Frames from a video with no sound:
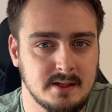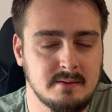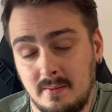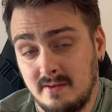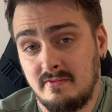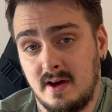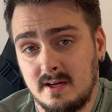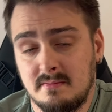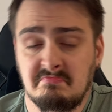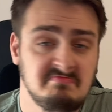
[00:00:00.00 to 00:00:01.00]
And when in
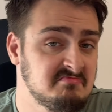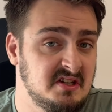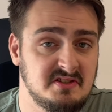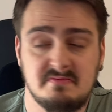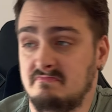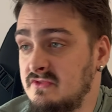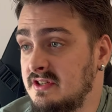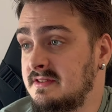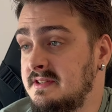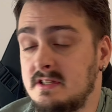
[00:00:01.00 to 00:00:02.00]
fact, it's
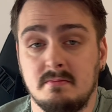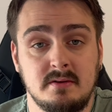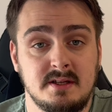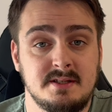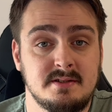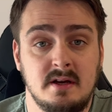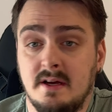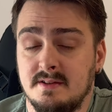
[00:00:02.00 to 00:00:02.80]
just as simple as